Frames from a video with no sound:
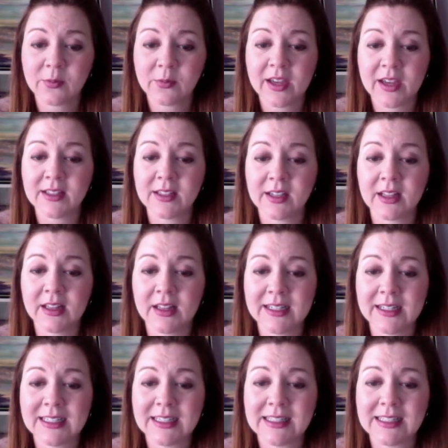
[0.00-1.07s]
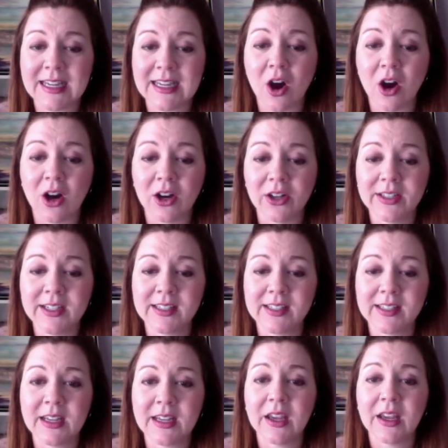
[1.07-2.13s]
We can click to see all, to
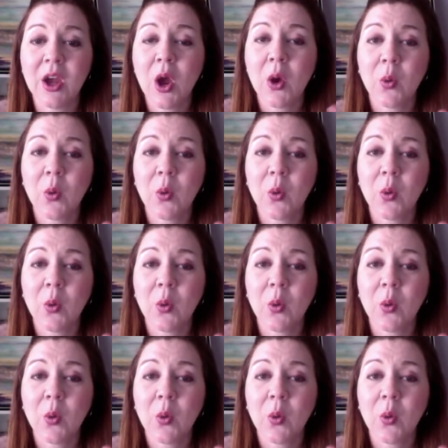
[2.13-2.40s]
see